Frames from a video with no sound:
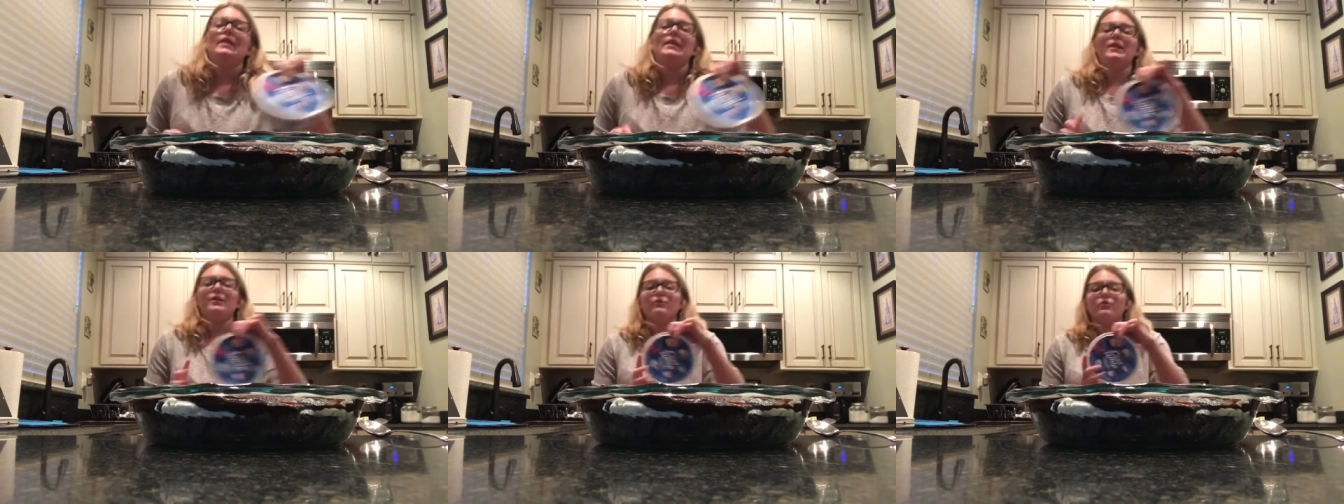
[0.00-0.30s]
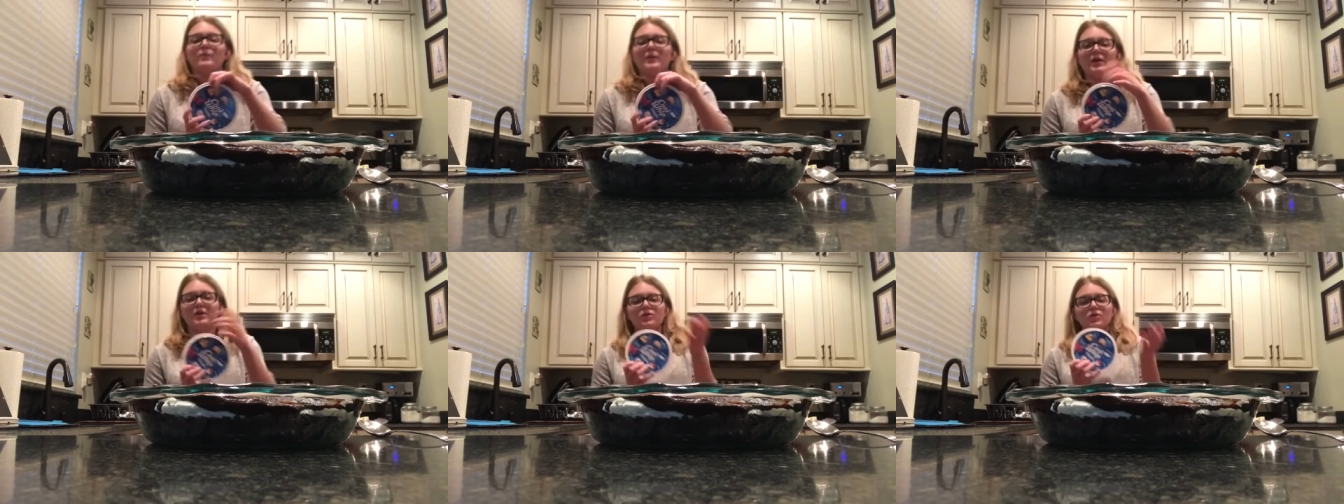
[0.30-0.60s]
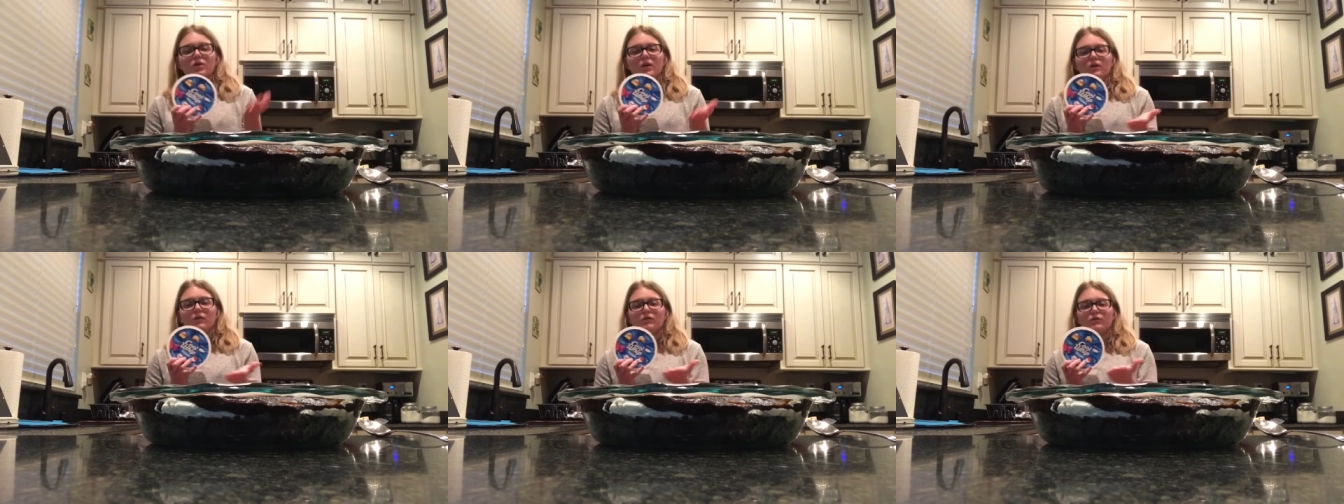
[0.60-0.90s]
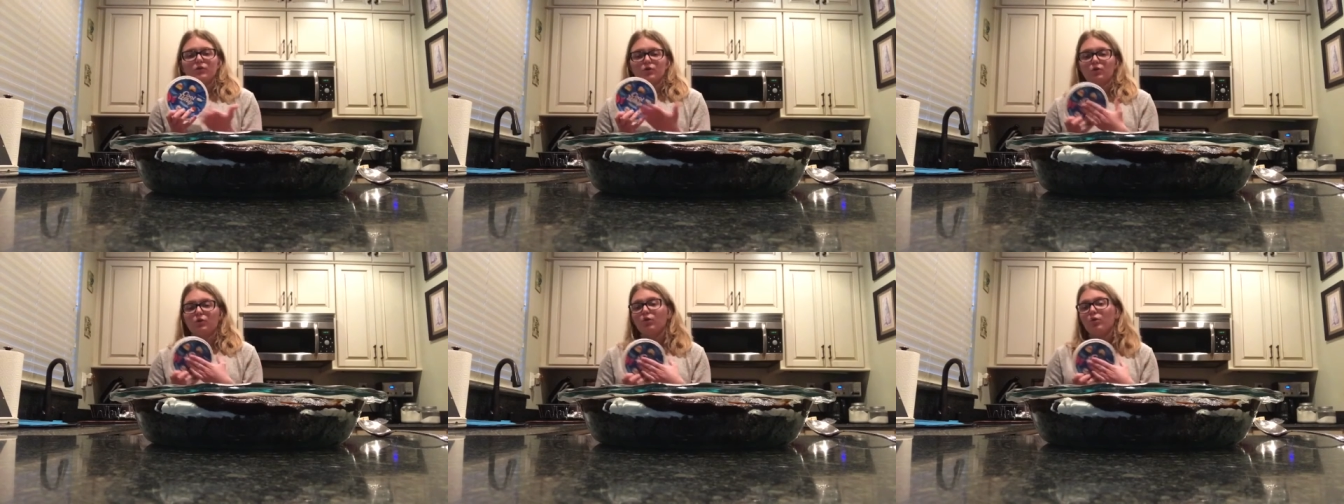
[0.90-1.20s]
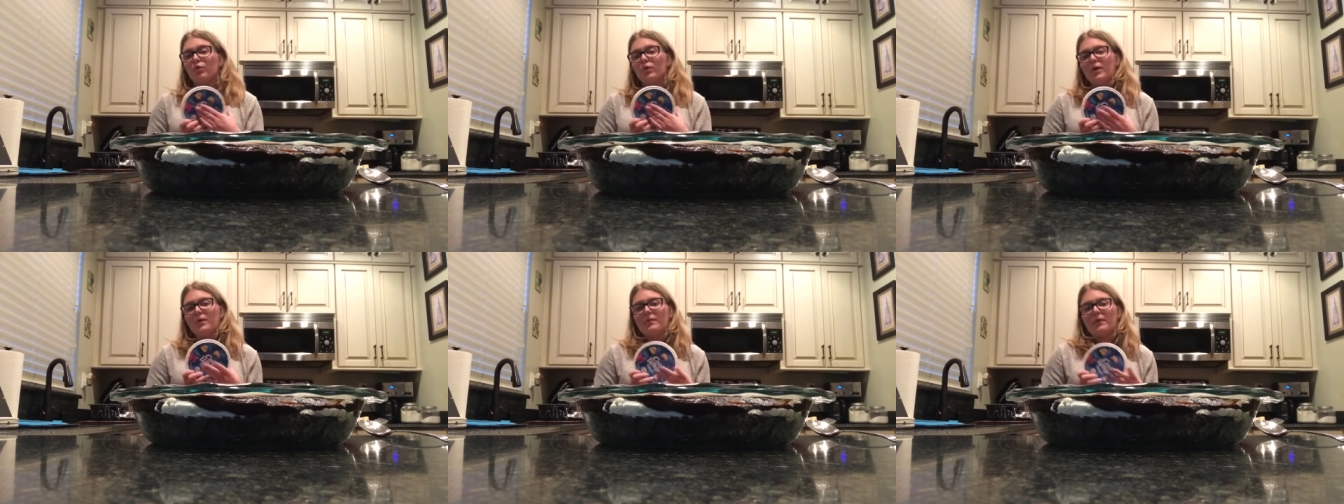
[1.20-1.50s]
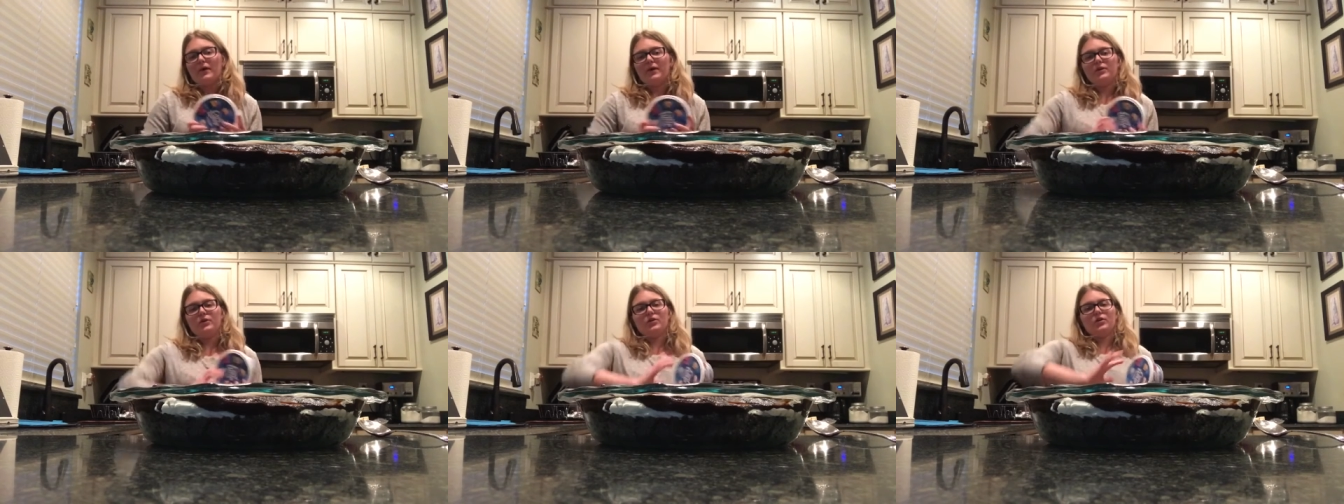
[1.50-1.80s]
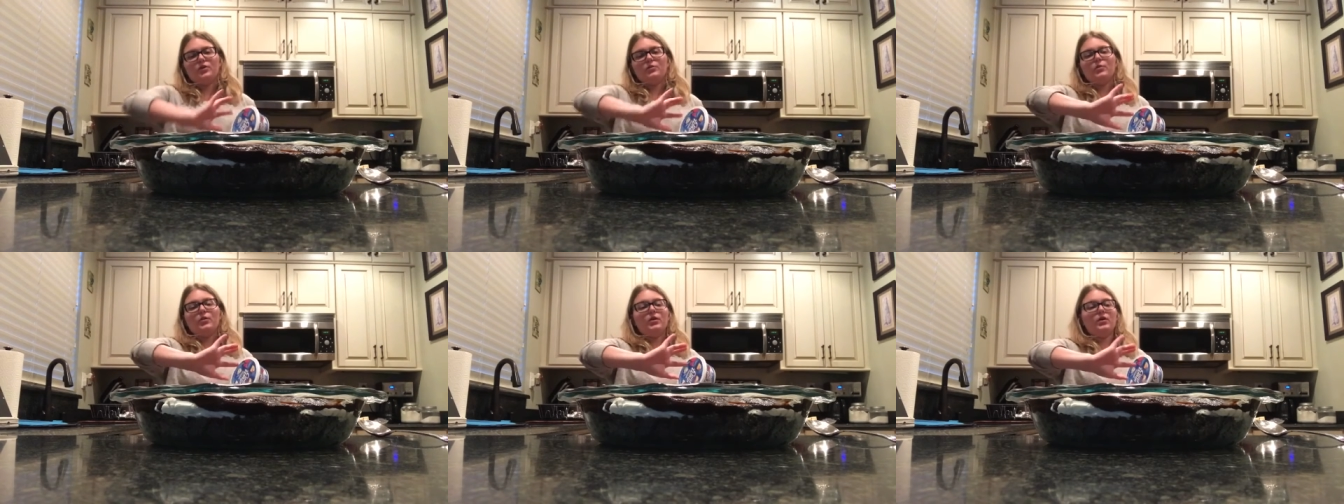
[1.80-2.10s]
the remainder of your Cool Whip and you're
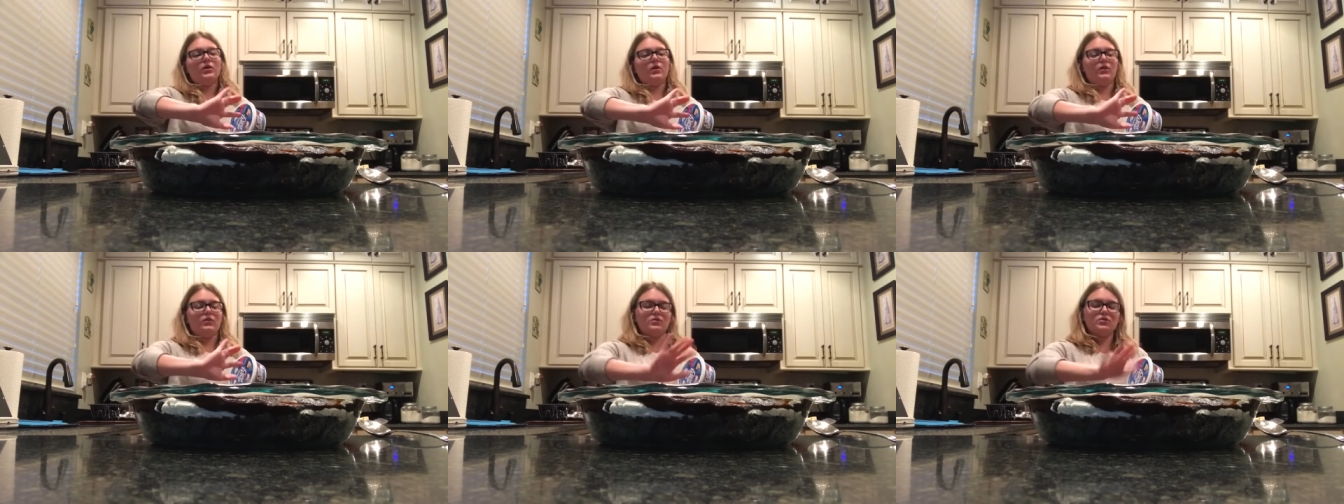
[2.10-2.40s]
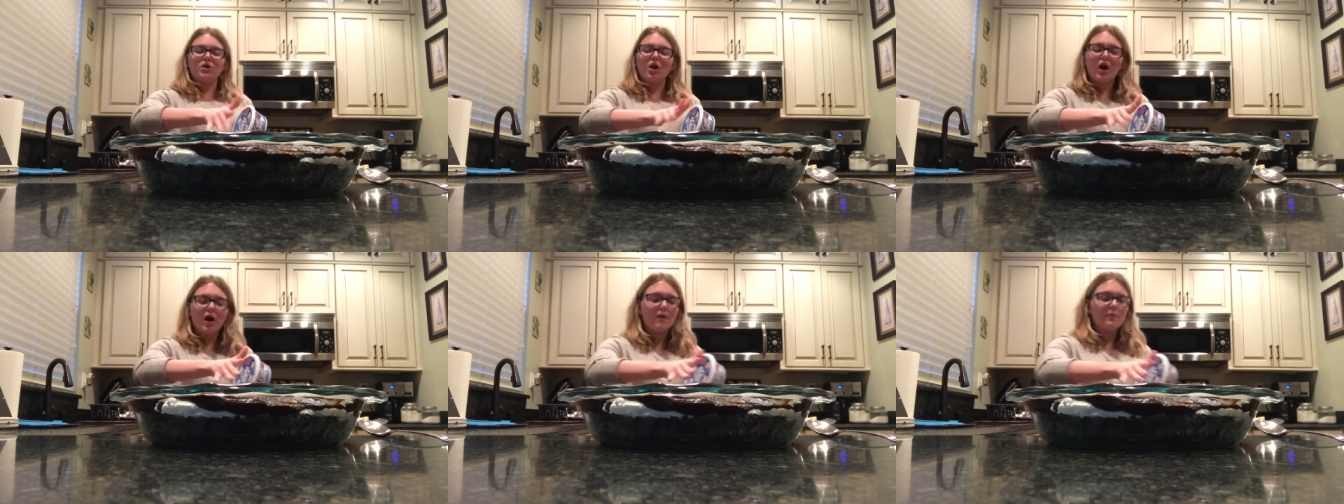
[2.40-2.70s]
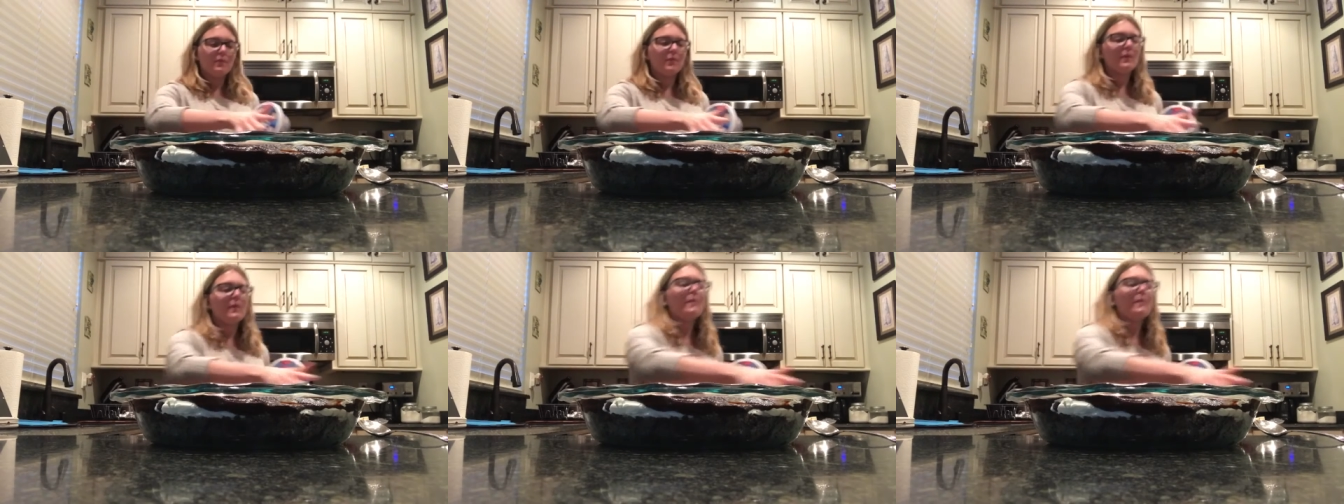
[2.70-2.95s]
gonna put it on top,